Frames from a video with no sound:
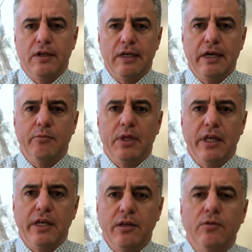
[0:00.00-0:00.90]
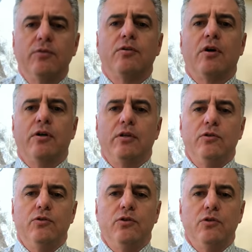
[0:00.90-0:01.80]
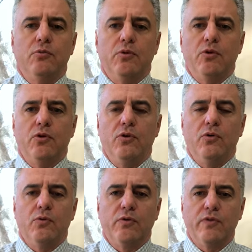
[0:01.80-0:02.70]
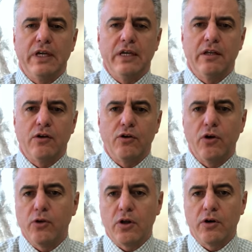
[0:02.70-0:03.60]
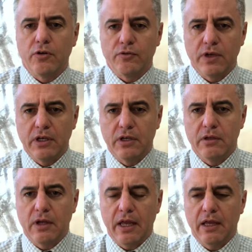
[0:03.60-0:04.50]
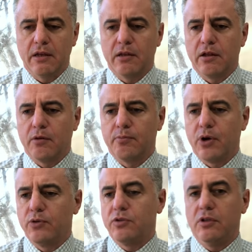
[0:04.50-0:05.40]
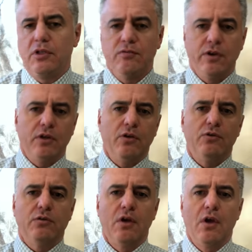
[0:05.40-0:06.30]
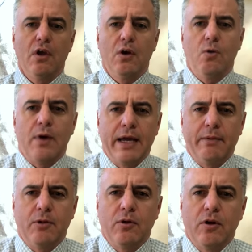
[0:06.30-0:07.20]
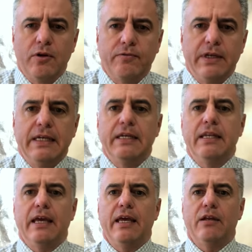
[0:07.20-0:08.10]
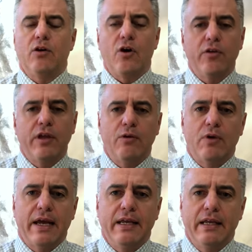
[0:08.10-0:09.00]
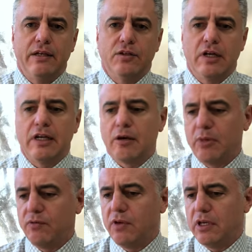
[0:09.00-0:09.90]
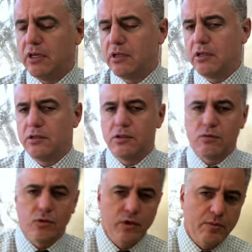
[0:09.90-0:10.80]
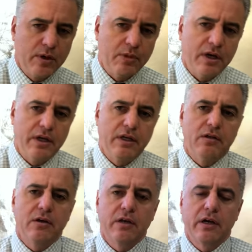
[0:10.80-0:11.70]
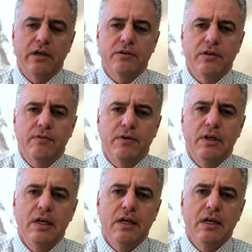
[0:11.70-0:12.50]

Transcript: young millennials on YouTube who were vegan and are no longer vegan, and they're posting these videos, why I'm no longer vegan, and are they right, and should I not be vegan, and is it ruining my body, and all that kind of stuff. And